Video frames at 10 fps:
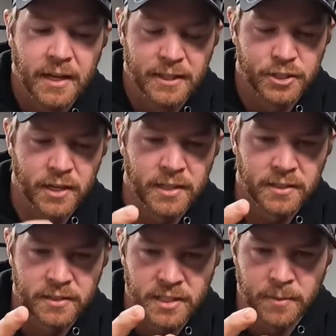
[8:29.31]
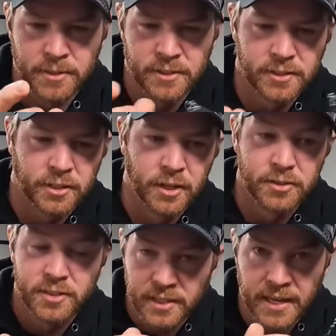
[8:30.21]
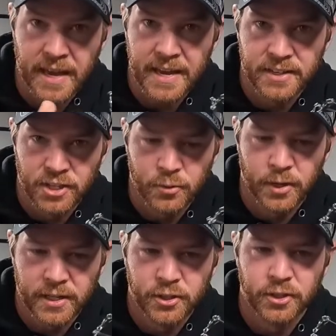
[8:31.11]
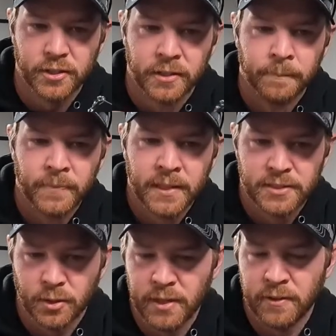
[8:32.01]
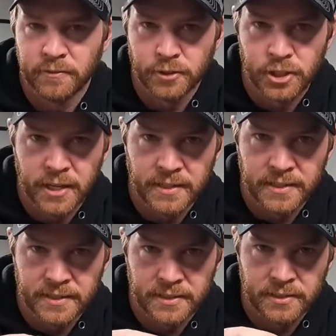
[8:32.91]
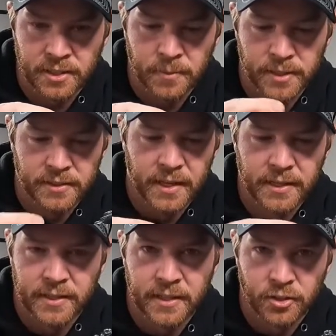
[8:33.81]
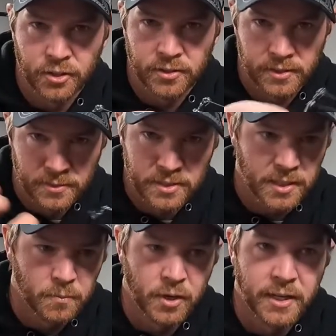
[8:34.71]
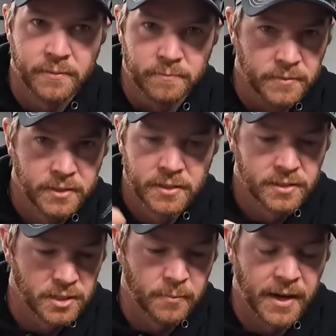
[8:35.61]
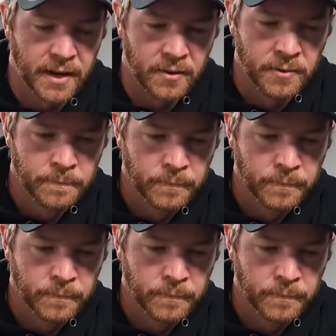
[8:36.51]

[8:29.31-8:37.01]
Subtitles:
I try to get the dummies as close as I can to a hook, so even if they're trying to get the dummy, they get hooked in some way, somehow.